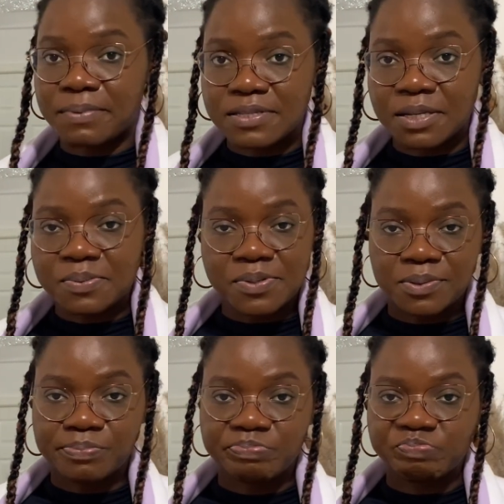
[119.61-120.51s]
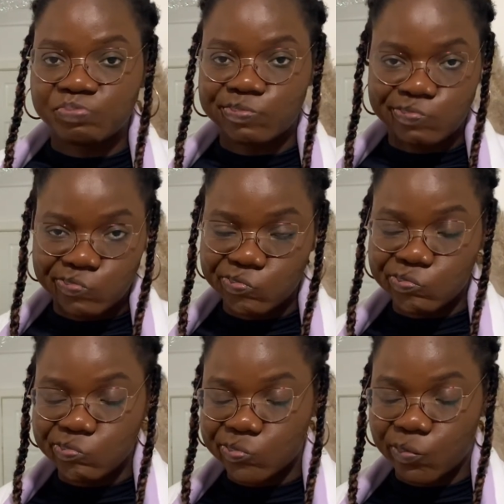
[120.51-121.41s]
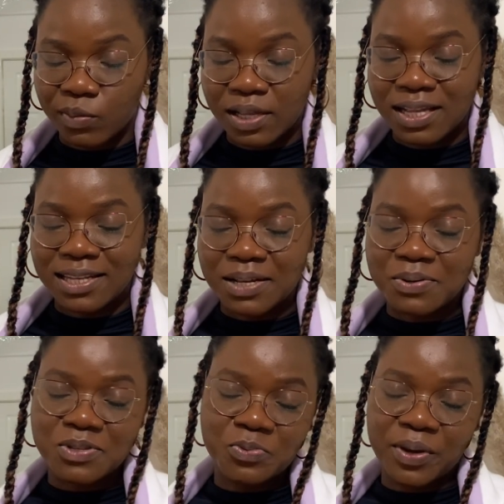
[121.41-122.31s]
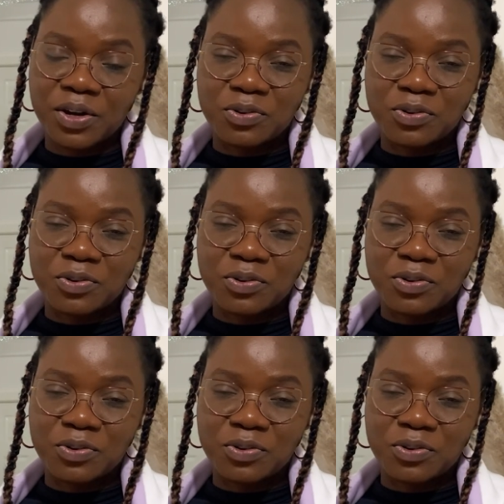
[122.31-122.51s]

perception, that was when